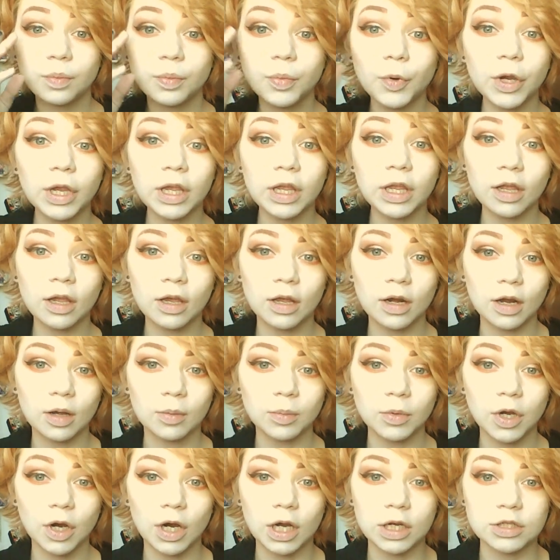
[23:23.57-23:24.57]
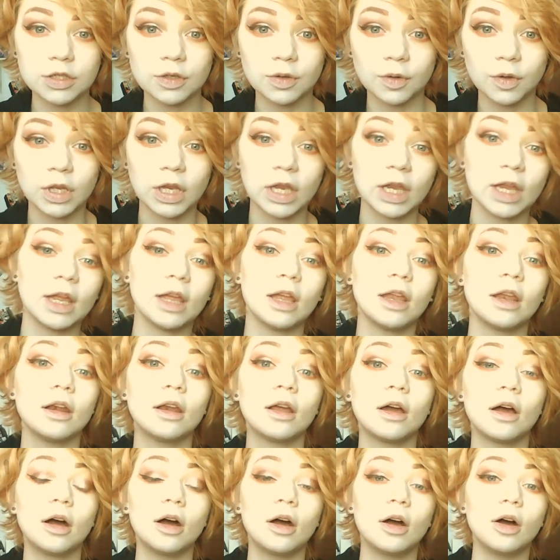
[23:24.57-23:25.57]
bringing it up gradually. It
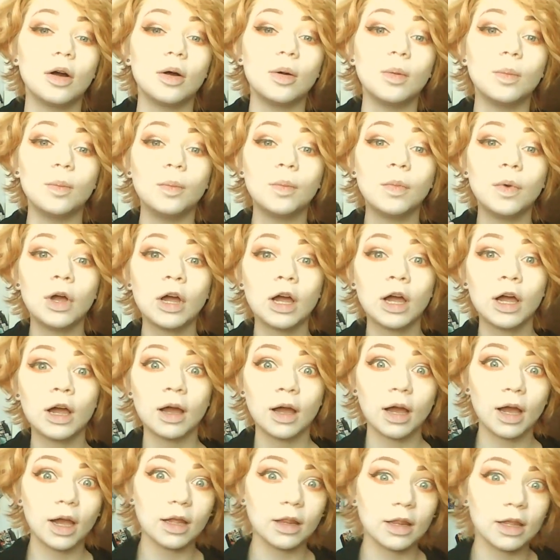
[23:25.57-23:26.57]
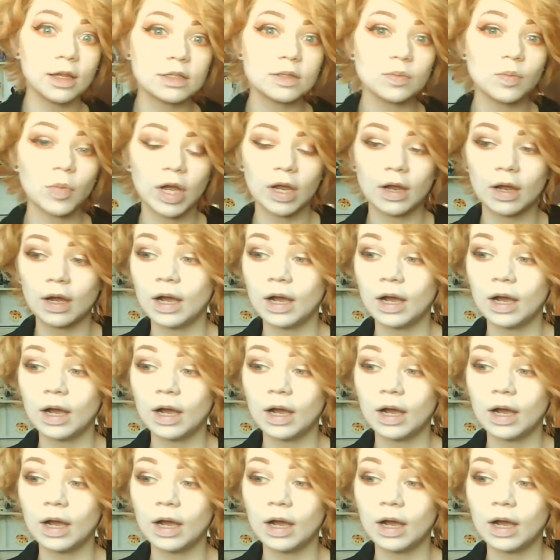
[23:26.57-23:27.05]
highlights my